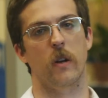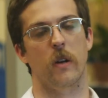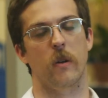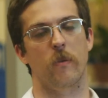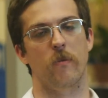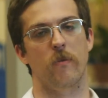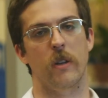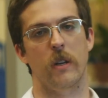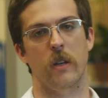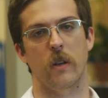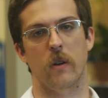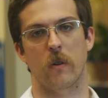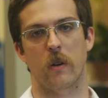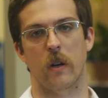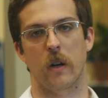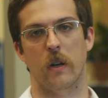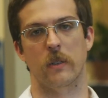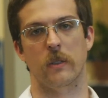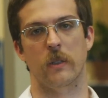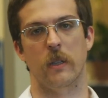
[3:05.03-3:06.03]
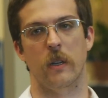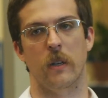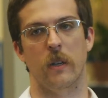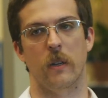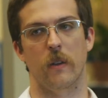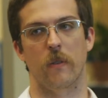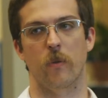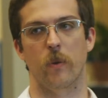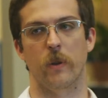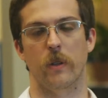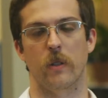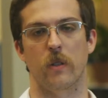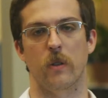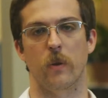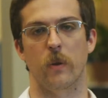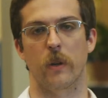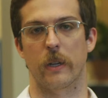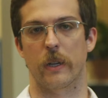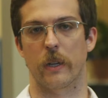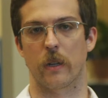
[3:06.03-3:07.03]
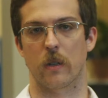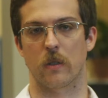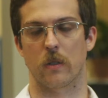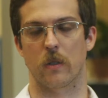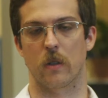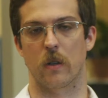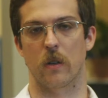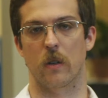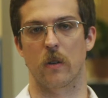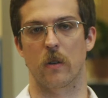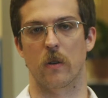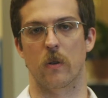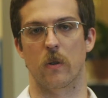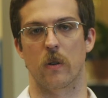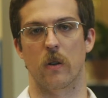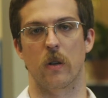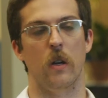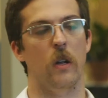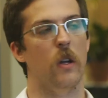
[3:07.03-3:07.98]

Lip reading: video content if we do a Kickstarter or